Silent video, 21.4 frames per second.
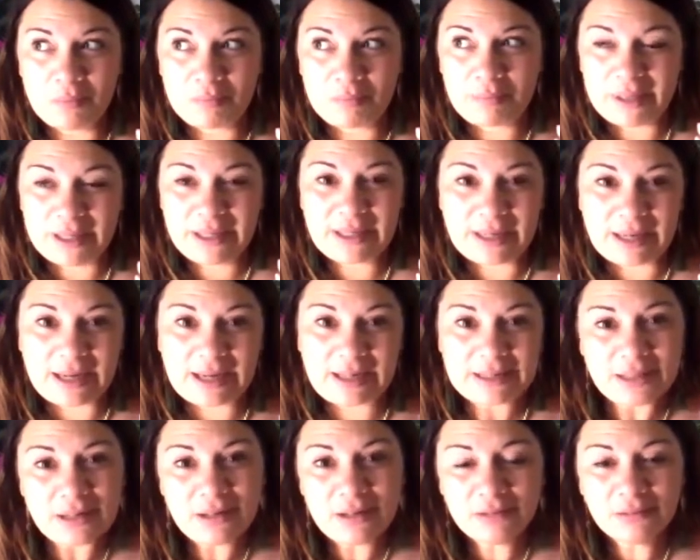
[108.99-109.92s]
being an
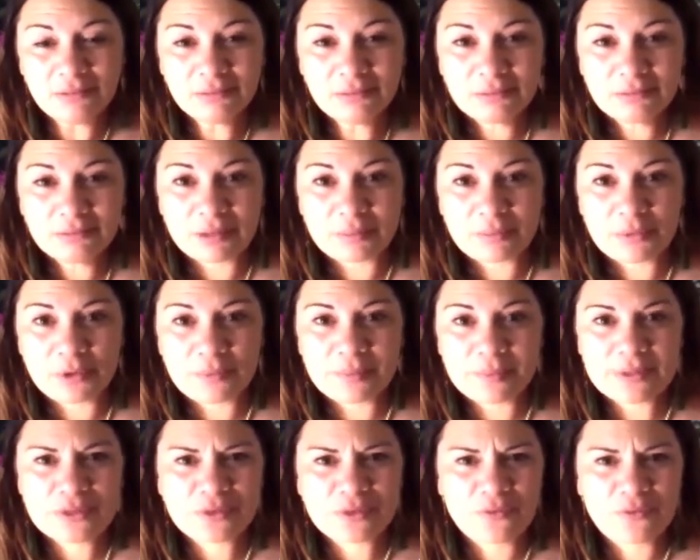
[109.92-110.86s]
asshole on
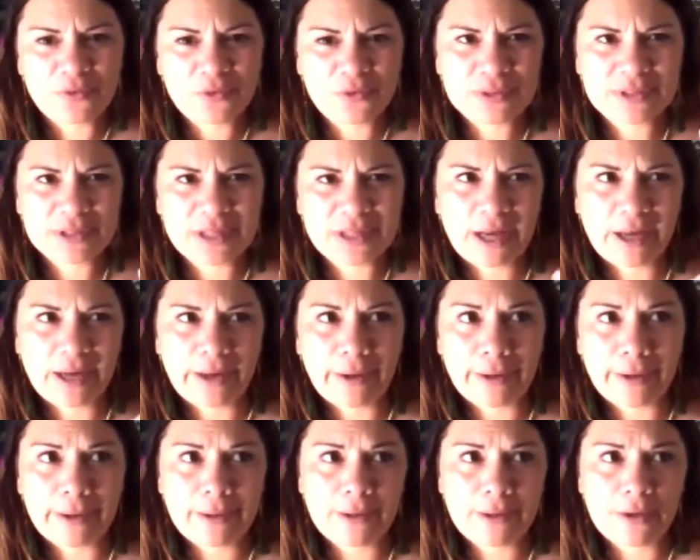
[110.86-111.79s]
purpose, or if you're saying